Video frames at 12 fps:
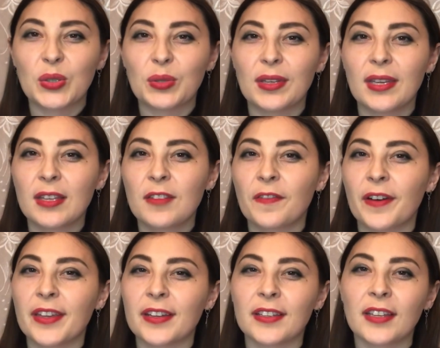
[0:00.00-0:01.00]
To get
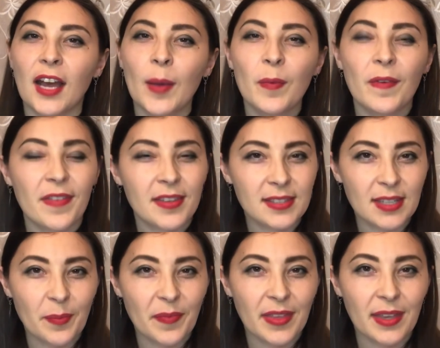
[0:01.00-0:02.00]
fired up with
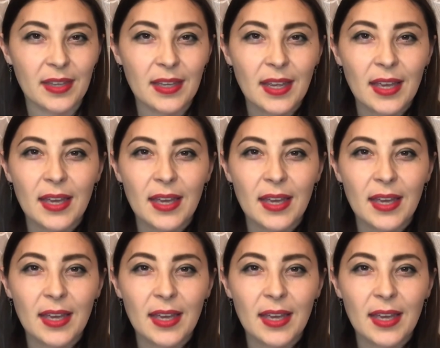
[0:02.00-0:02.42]
something